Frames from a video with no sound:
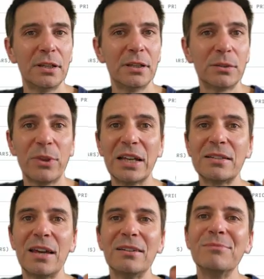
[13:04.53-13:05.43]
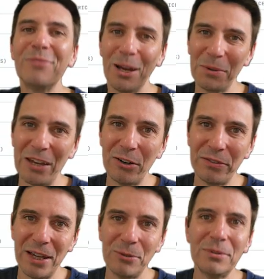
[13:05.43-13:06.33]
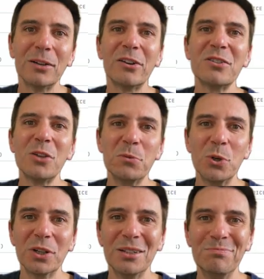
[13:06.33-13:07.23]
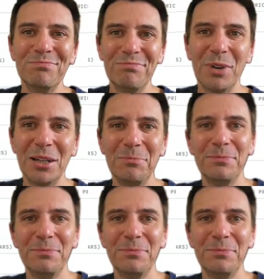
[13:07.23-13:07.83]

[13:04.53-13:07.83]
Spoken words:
So with that said, I'm getting off now. I'm going to stop talking. Bye.